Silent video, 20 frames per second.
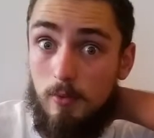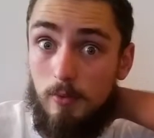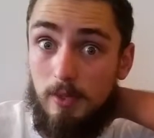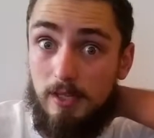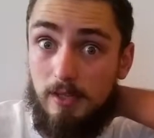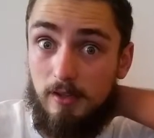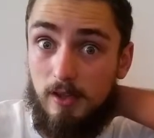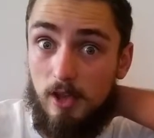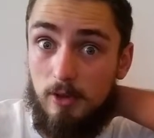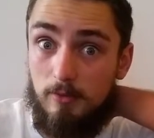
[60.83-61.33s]
we
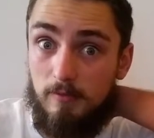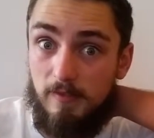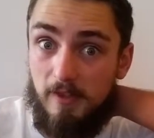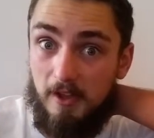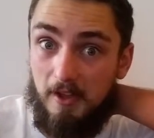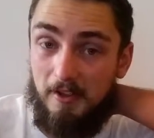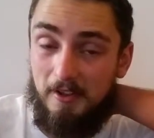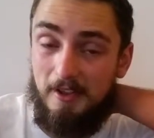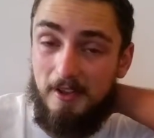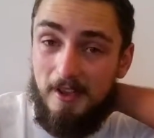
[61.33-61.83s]
can go with
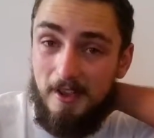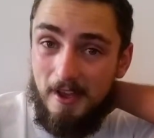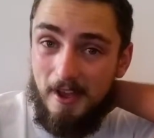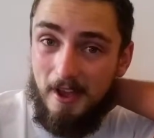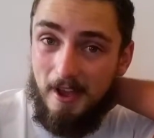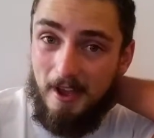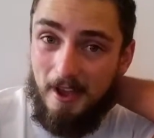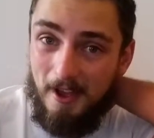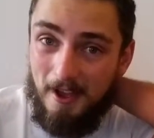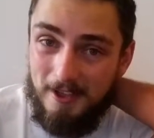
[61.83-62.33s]
that.
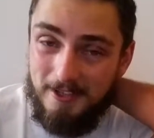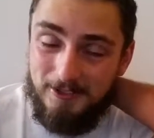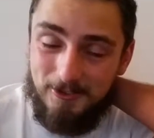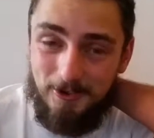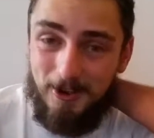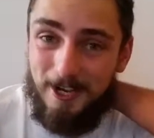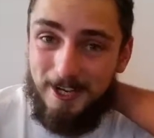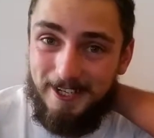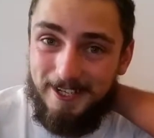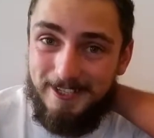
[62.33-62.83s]
Uh, it's
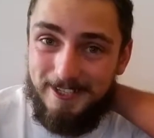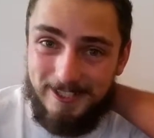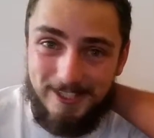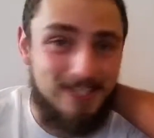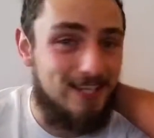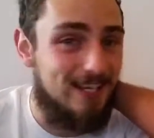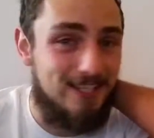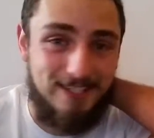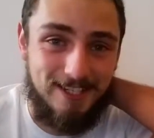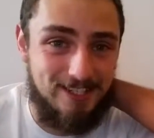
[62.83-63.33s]
great.
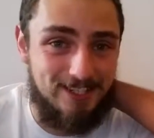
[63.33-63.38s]
It's it's